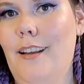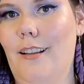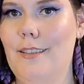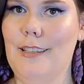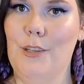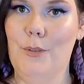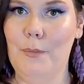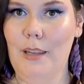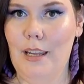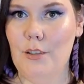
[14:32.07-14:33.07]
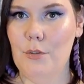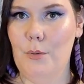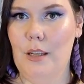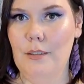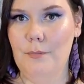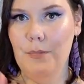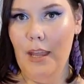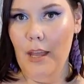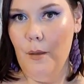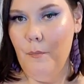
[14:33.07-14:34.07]
I'll see you in my next one.
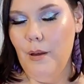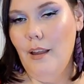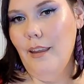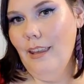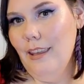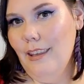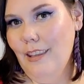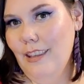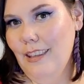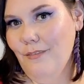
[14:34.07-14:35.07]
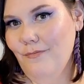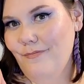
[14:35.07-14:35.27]
Bye!